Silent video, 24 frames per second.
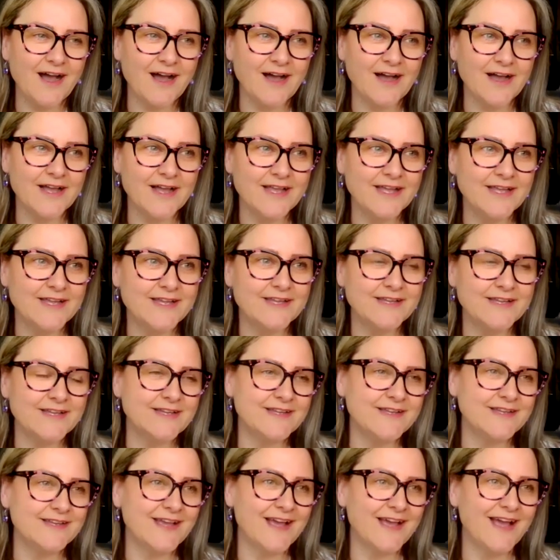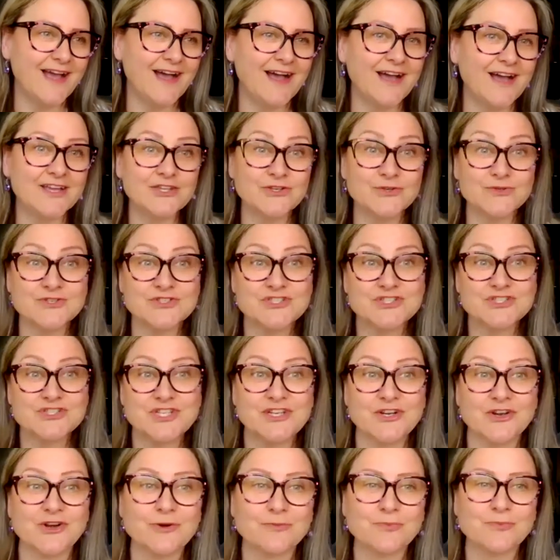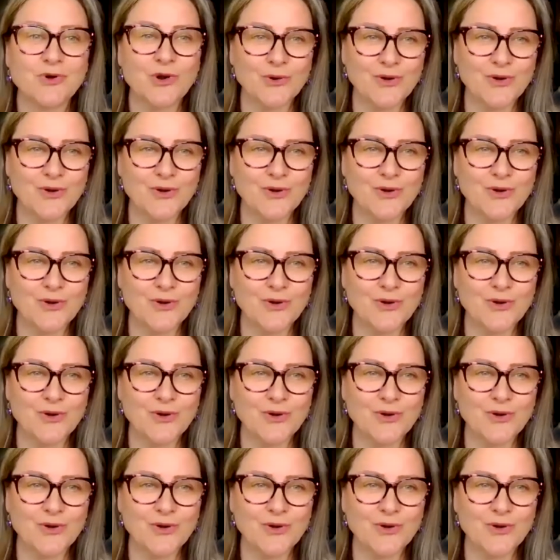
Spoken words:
I use she, her